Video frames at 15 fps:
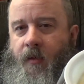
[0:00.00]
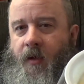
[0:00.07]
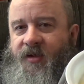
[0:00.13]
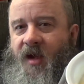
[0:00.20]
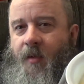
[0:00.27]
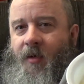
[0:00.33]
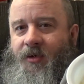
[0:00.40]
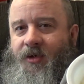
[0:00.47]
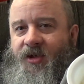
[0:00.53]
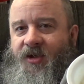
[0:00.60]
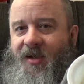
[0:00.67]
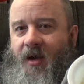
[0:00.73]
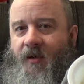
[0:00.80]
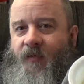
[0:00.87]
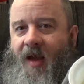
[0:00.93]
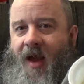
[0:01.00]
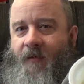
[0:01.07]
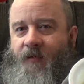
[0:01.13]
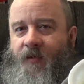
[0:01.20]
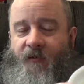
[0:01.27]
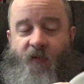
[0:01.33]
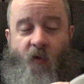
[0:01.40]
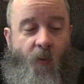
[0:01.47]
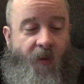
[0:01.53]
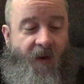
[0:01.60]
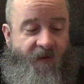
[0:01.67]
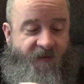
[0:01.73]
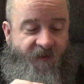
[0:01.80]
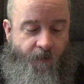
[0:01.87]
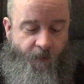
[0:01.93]
There's how much is left after the four
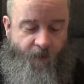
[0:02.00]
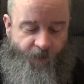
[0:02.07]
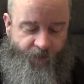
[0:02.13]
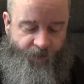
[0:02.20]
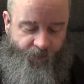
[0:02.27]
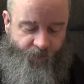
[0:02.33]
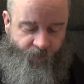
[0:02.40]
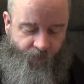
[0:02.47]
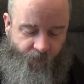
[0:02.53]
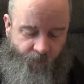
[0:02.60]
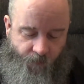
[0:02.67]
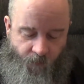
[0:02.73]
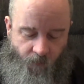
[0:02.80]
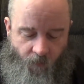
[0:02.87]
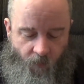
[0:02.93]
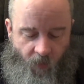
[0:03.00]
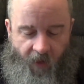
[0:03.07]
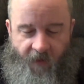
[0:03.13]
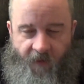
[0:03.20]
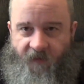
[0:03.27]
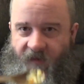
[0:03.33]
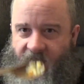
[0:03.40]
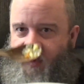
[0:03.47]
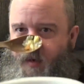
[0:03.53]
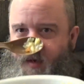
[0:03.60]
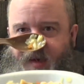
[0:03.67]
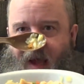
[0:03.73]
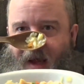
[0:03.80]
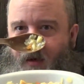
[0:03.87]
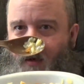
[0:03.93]
bites. Using the
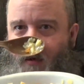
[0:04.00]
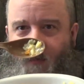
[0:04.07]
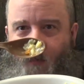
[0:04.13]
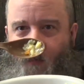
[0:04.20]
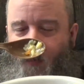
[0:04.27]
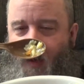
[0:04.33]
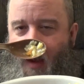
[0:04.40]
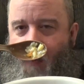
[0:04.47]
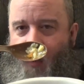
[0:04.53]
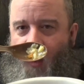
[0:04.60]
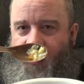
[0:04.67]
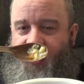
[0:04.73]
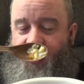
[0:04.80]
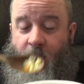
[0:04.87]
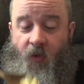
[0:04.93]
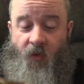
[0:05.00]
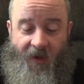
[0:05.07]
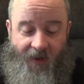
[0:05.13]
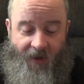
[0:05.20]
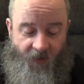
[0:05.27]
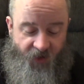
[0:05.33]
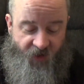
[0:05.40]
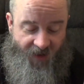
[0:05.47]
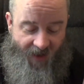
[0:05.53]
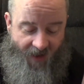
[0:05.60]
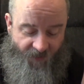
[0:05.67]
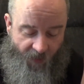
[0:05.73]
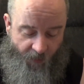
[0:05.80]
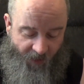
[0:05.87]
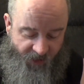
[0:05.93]
standard MRE spoon like I usually
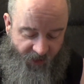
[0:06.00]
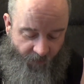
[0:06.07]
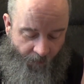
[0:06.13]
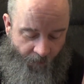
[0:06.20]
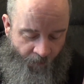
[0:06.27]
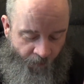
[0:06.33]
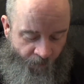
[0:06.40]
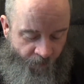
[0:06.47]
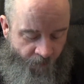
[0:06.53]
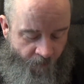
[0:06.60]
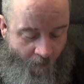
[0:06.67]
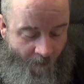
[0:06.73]
have in a bunch of them.